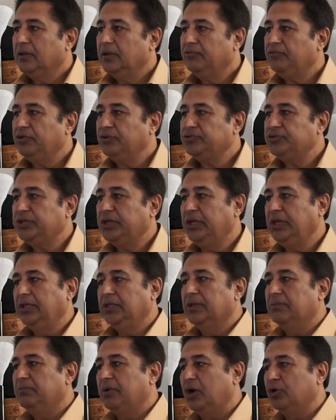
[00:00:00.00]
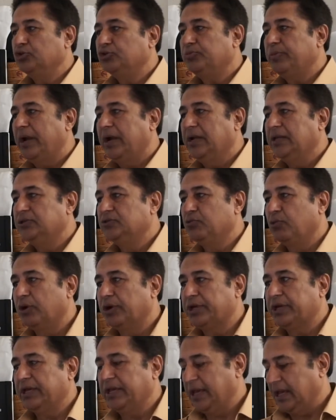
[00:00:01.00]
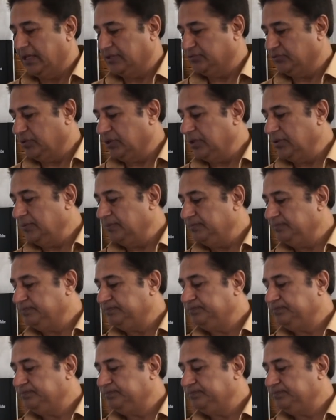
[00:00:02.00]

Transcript: If you see, the mouse pad is working as well.